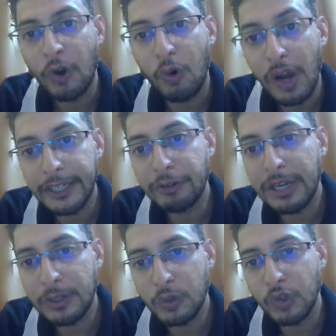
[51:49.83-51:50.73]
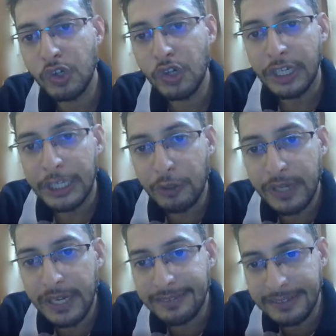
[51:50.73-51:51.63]
what you can do, you
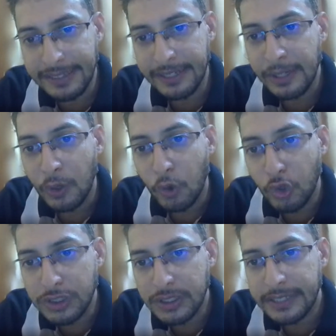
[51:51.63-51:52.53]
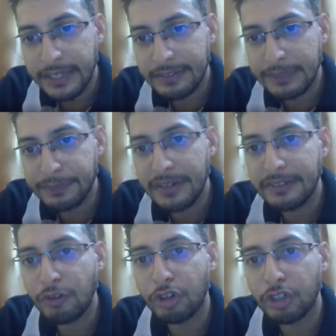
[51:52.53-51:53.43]
can see which descriptor
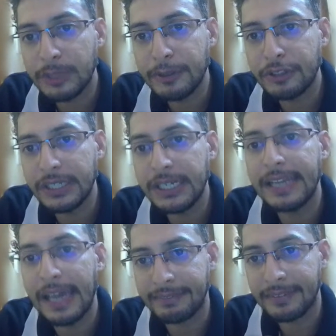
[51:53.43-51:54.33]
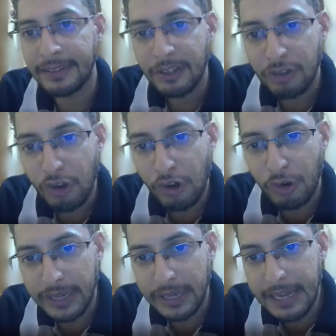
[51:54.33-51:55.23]
is contributing less.
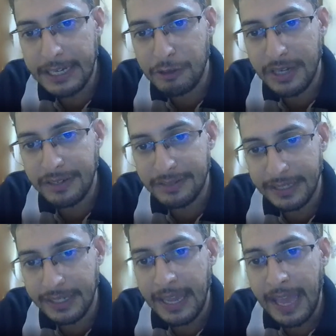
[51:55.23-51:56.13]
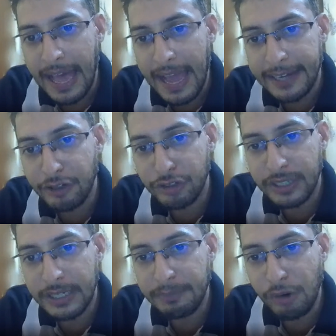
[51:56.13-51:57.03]
So here you can see
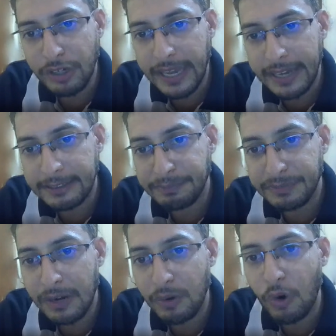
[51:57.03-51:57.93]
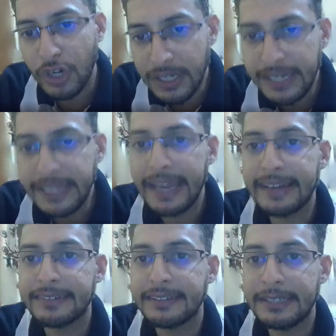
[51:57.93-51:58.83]
hydrogen bond acceptor only
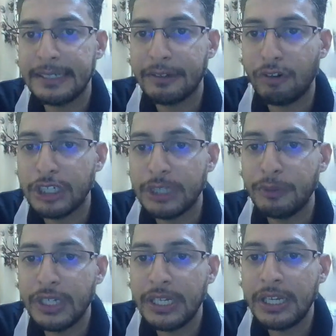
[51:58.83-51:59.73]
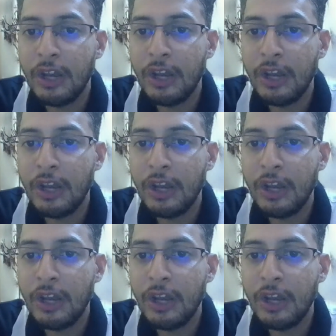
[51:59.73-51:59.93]
contributing